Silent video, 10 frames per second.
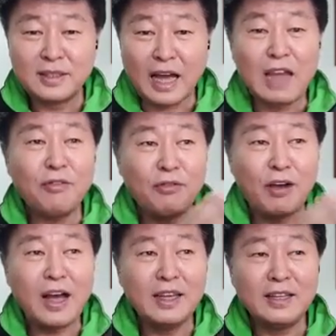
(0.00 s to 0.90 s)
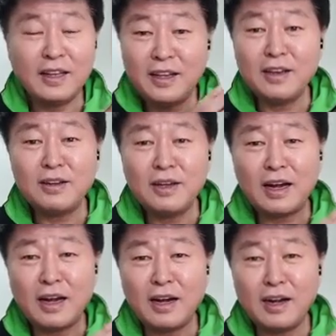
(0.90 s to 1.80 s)
I find
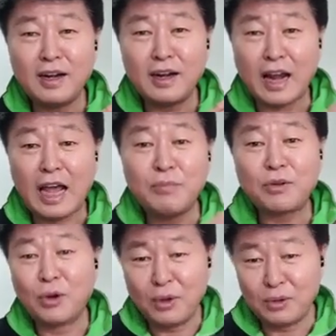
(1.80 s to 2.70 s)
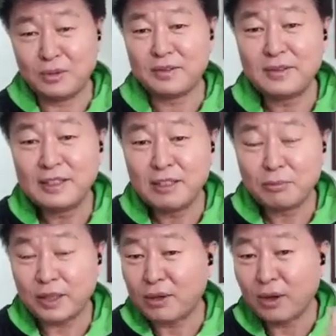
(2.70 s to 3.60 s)
real life goal
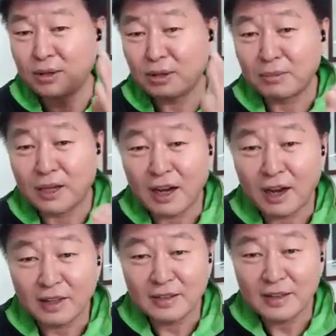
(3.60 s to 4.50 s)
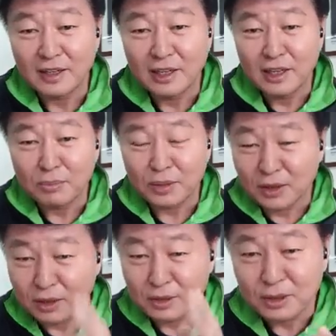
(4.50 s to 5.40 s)
because of God,
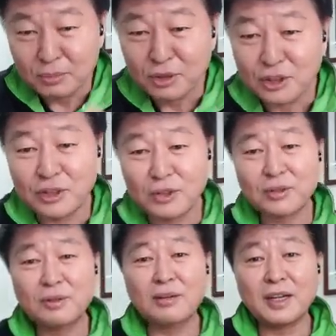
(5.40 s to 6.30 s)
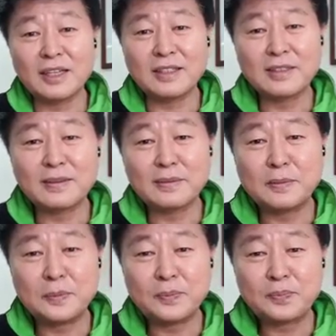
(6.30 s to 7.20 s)
because of Jesus Christ.
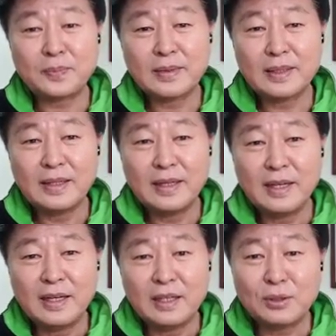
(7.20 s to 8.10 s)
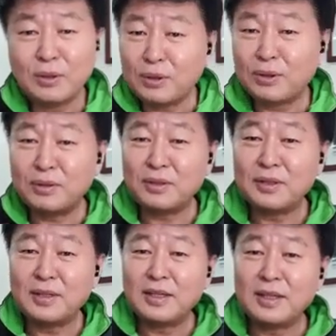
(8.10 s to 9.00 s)
So,
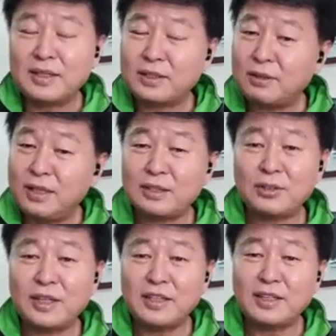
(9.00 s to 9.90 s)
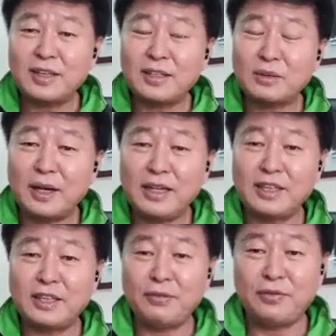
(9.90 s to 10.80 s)
is Christianity is quite
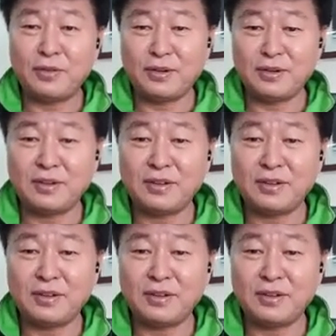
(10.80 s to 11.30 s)
different